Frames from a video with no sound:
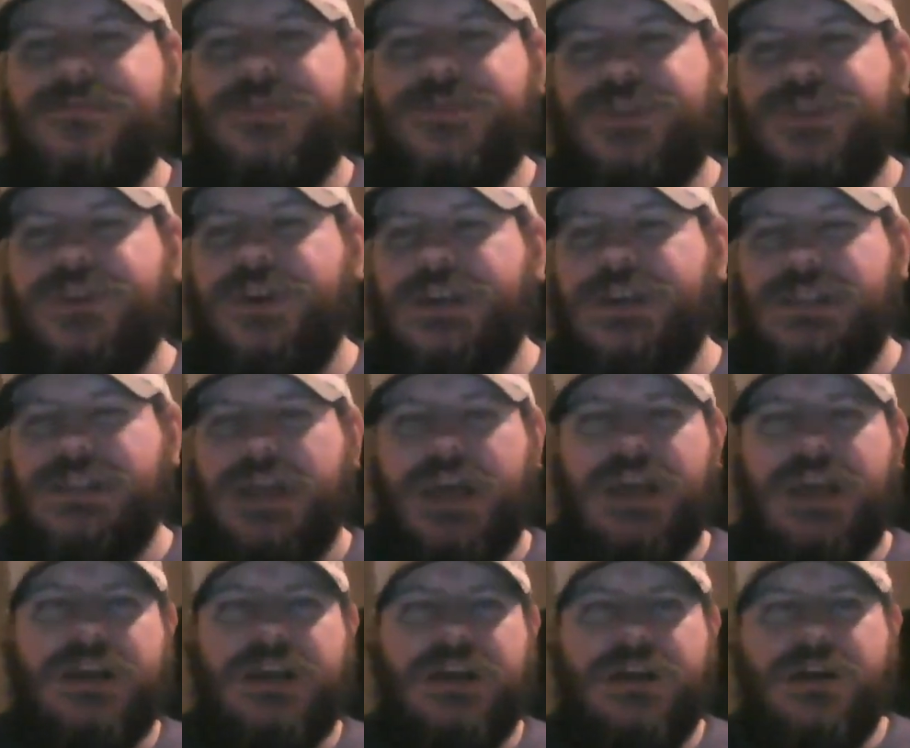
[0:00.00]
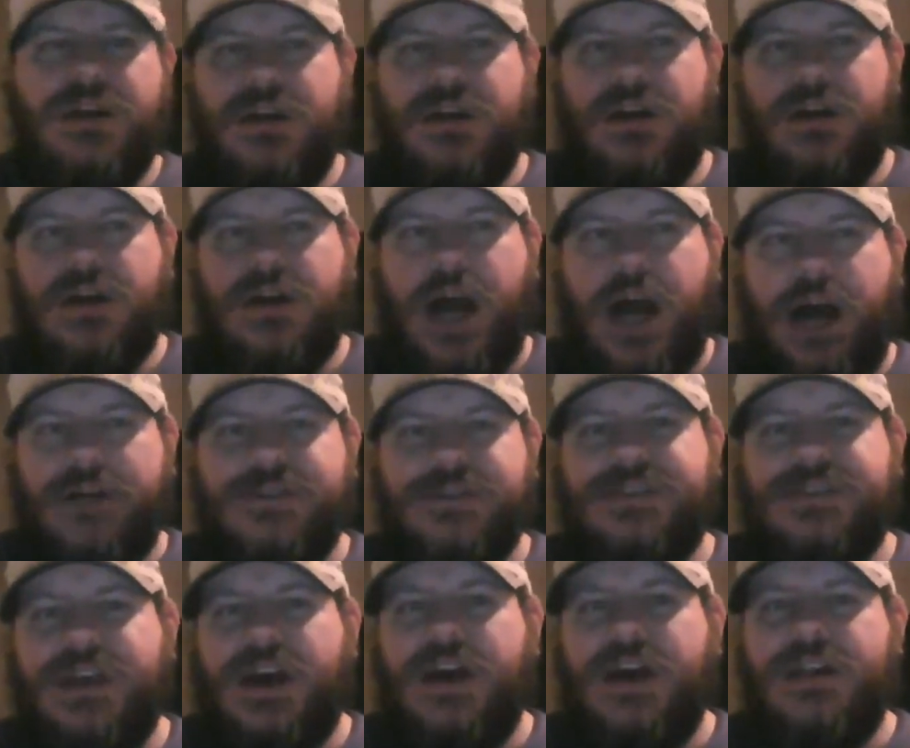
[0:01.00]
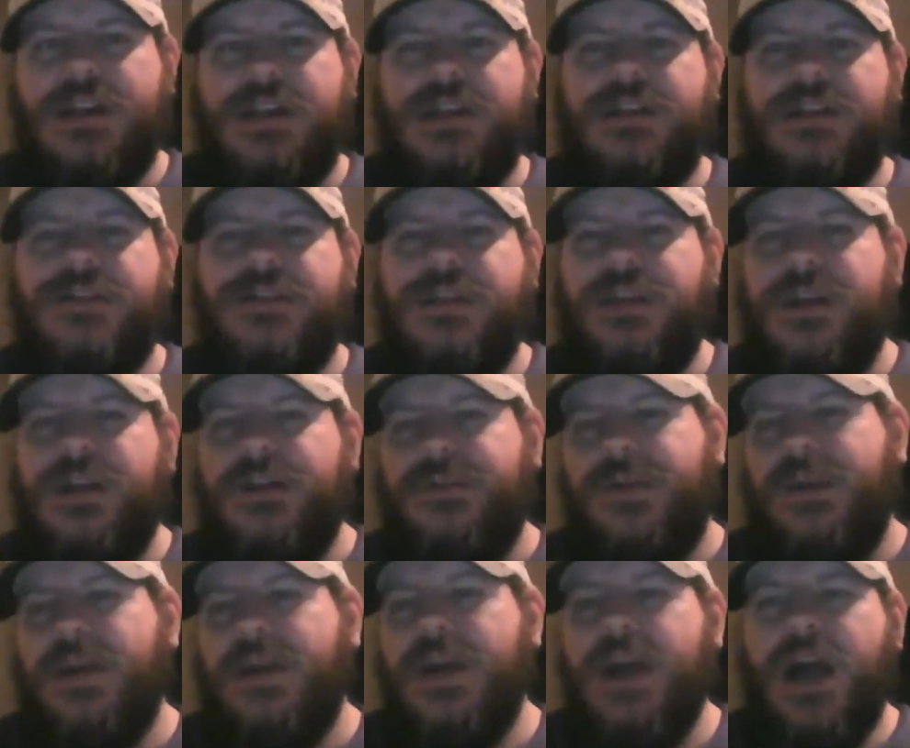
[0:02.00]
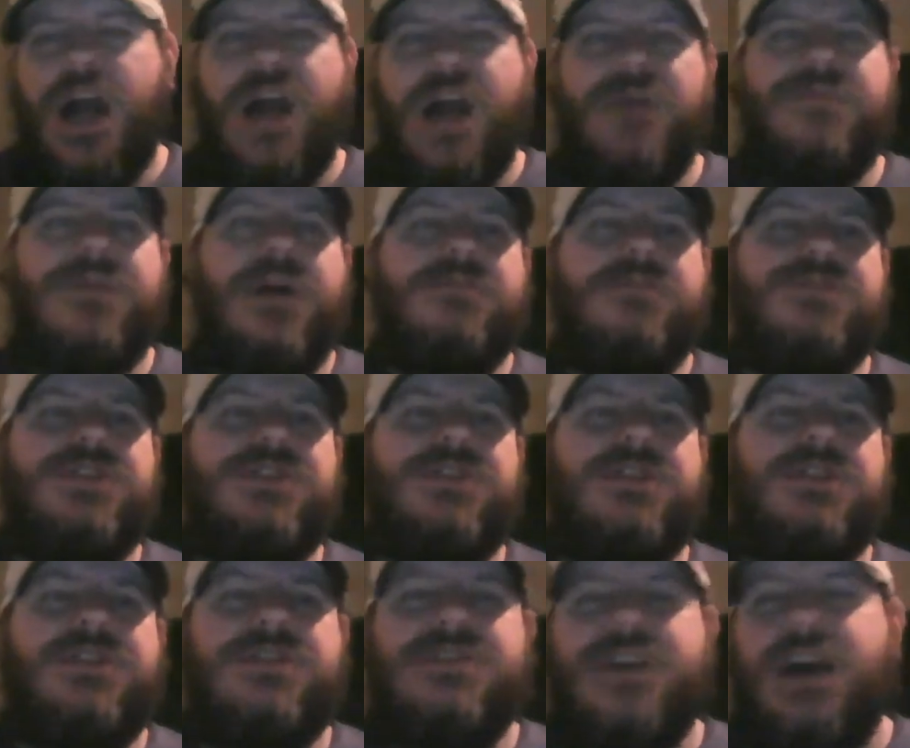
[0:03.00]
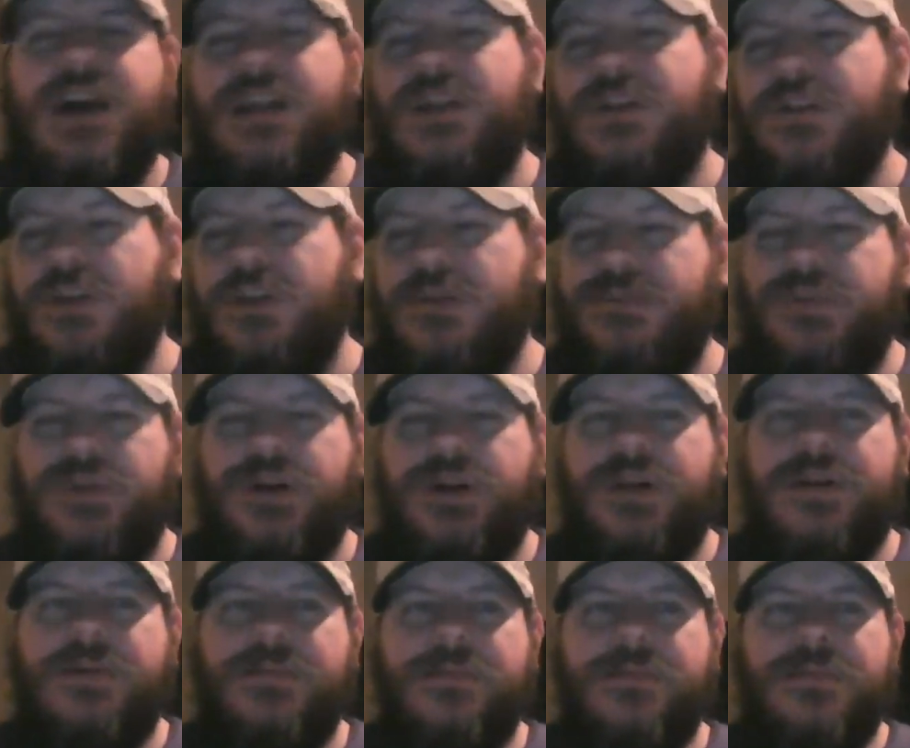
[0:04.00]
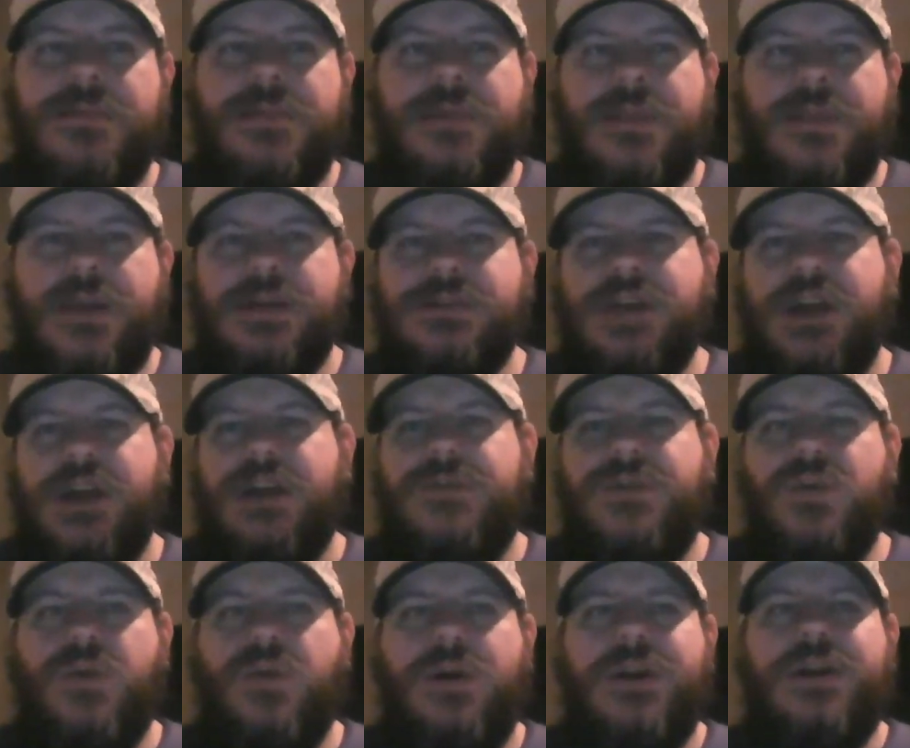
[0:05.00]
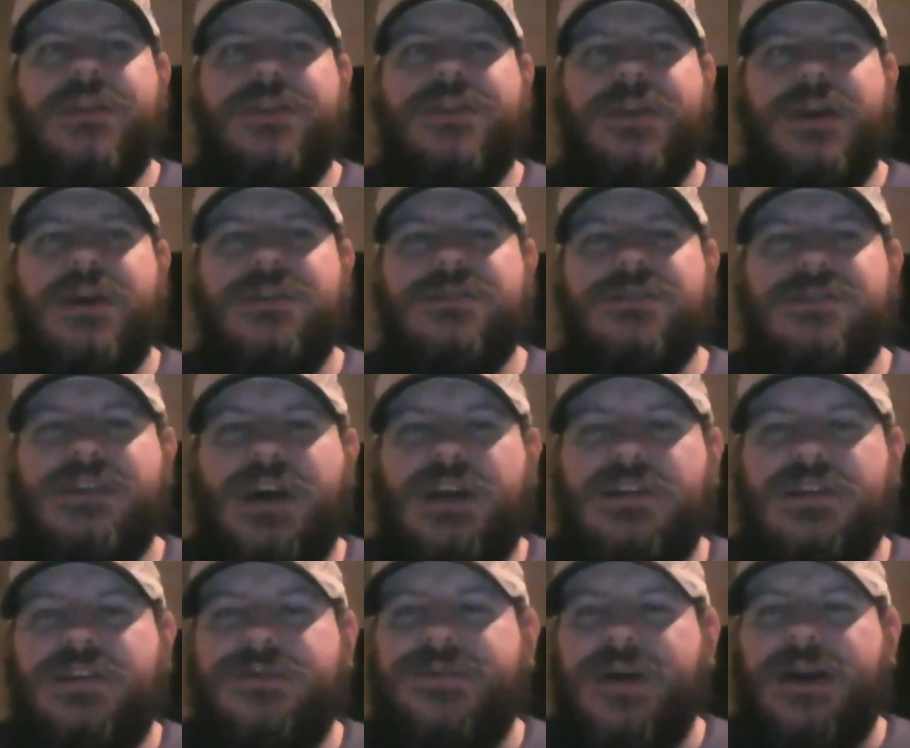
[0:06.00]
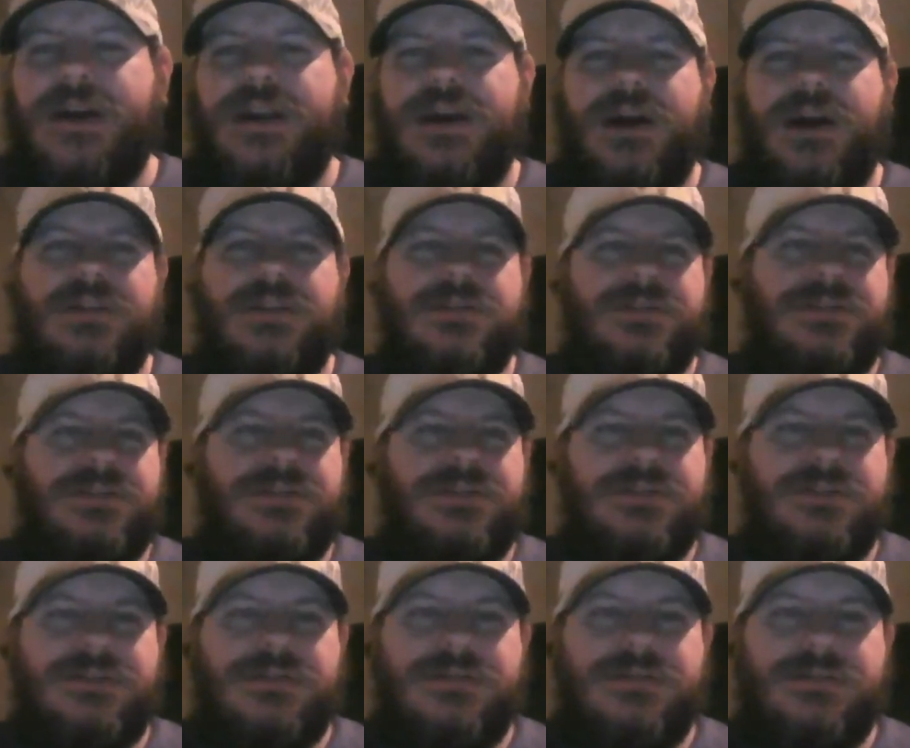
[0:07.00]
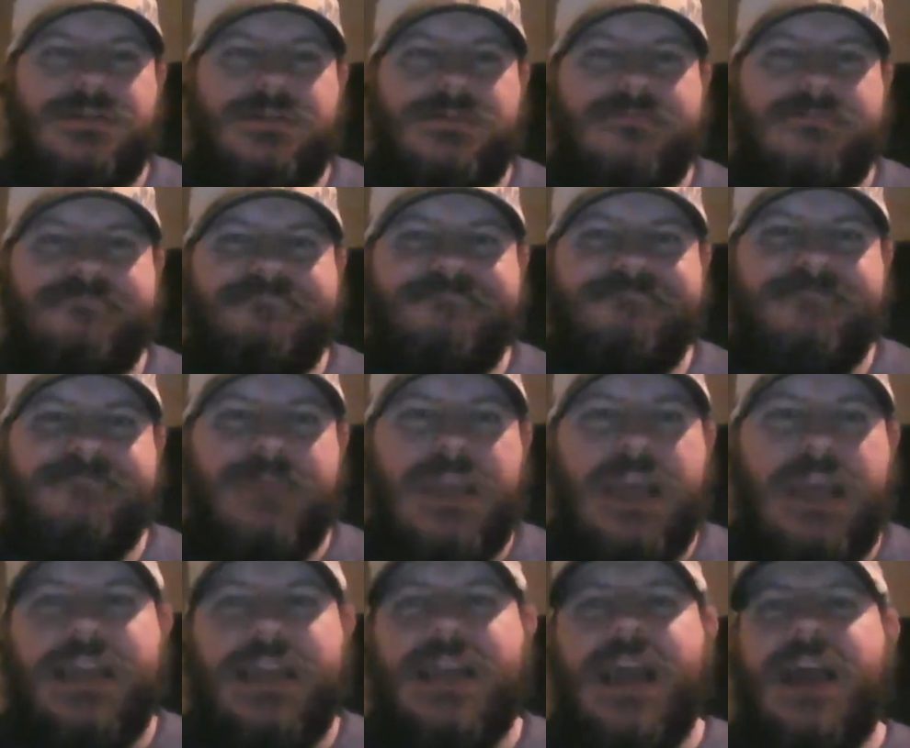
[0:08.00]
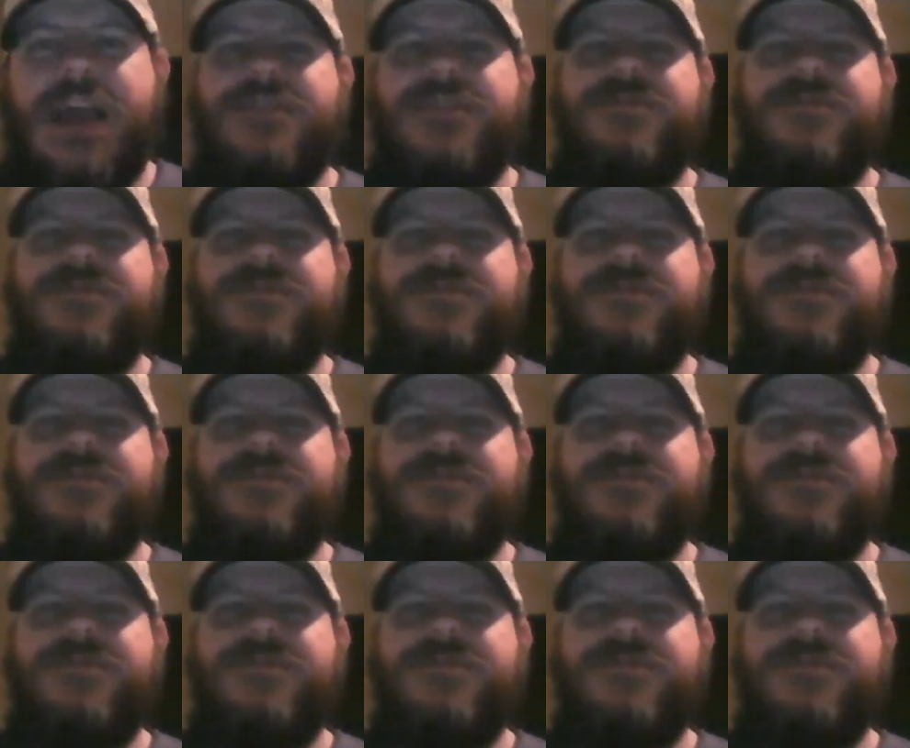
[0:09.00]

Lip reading: so he's like, I'll sign anything. If I'm just going to sign the cookbook. He's like, if you want anything else signed, it's $5. And he had his